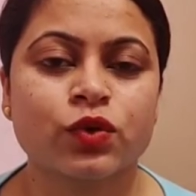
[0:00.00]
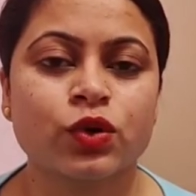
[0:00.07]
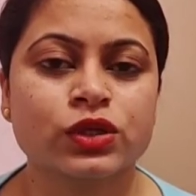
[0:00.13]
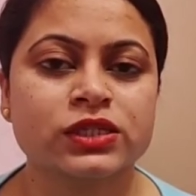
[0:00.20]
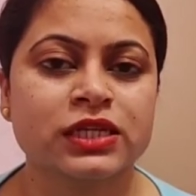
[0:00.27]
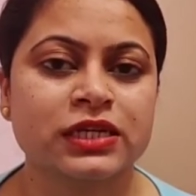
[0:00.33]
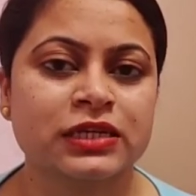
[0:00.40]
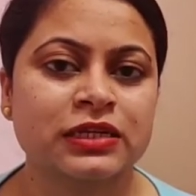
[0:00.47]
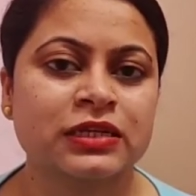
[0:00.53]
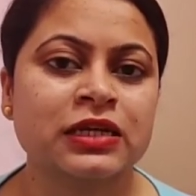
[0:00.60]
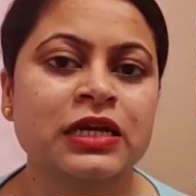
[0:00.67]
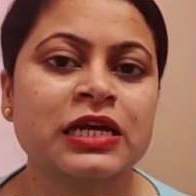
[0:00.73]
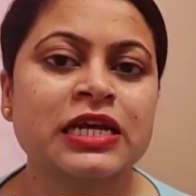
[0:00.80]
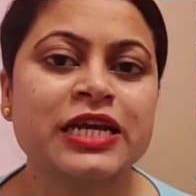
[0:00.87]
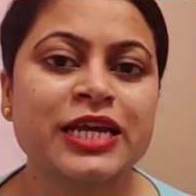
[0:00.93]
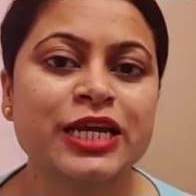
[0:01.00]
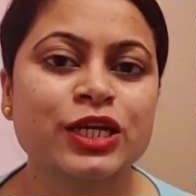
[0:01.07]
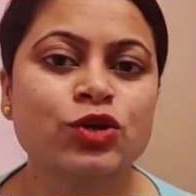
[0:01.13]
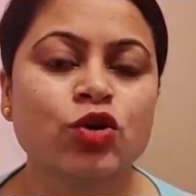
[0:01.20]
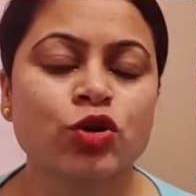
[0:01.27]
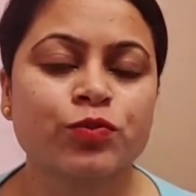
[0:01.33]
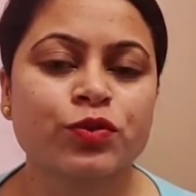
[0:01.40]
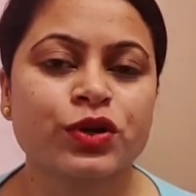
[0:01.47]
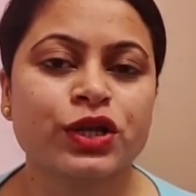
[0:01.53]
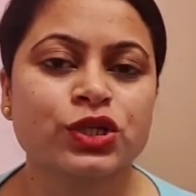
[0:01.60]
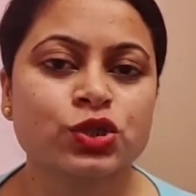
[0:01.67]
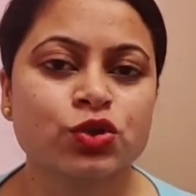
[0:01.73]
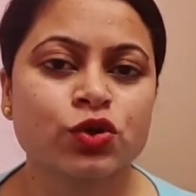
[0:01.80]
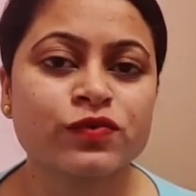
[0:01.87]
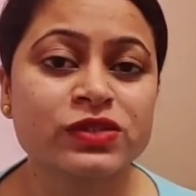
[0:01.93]
an
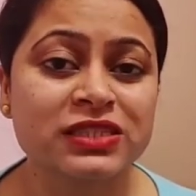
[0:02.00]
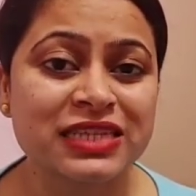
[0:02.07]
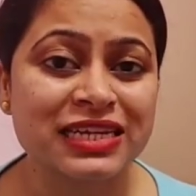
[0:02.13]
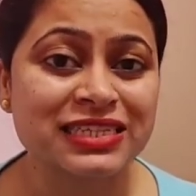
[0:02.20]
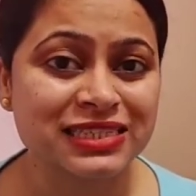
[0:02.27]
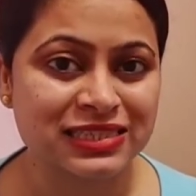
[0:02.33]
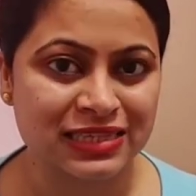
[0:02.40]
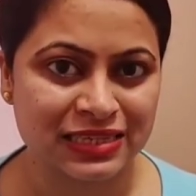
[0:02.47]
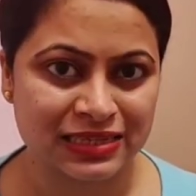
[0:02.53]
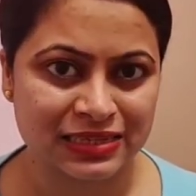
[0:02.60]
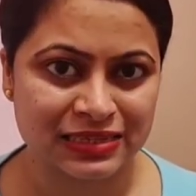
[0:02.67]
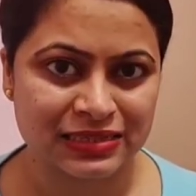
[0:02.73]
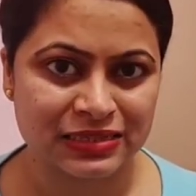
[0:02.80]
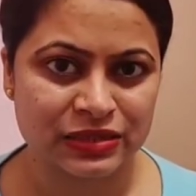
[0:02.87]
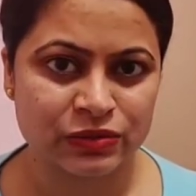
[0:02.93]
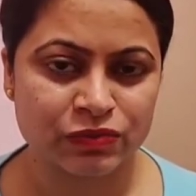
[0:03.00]
incorporation of such scenes